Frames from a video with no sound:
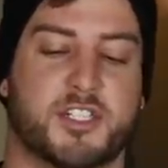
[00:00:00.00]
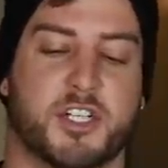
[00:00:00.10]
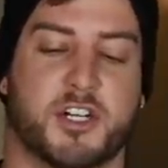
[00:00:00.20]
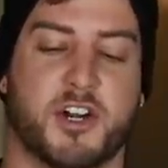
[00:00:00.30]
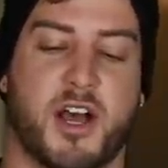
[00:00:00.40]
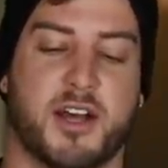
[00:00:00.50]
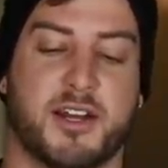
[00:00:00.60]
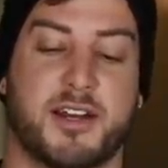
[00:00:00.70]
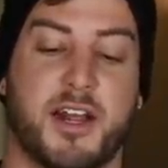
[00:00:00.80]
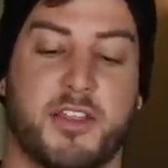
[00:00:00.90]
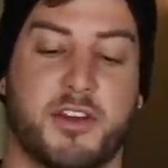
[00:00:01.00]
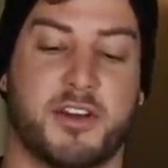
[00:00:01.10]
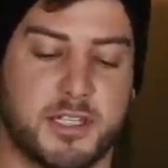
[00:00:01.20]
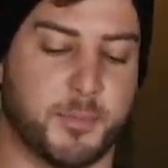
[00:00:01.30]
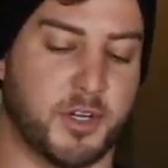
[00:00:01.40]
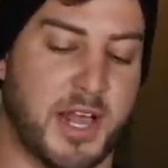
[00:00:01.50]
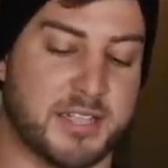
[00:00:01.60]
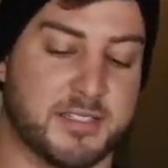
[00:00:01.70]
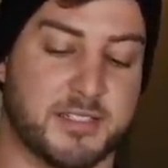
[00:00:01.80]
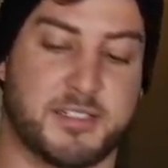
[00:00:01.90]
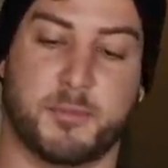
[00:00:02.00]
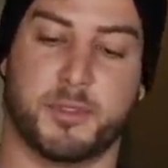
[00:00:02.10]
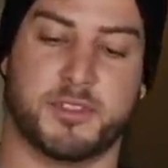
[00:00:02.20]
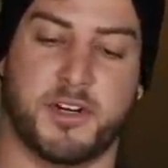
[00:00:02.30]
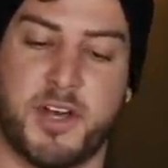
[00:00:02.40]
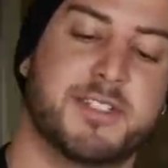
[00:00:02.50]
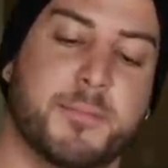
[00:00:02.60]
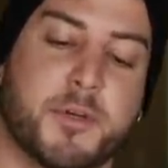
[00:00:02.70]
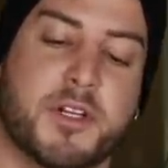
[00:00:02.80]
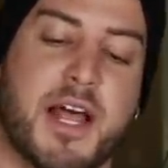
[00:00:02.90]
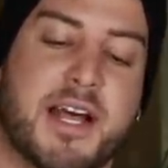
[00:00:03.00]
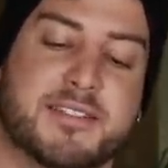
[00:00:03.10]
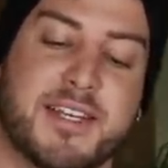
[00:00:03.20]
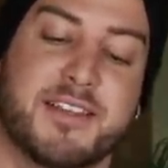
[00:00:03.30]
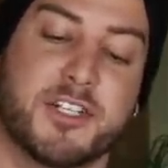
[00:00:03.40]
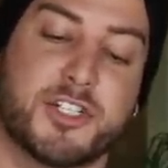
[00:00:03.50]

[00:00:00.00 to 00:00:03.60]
sugar on another. Dip your glass in the simple syrup. Dip your glass in the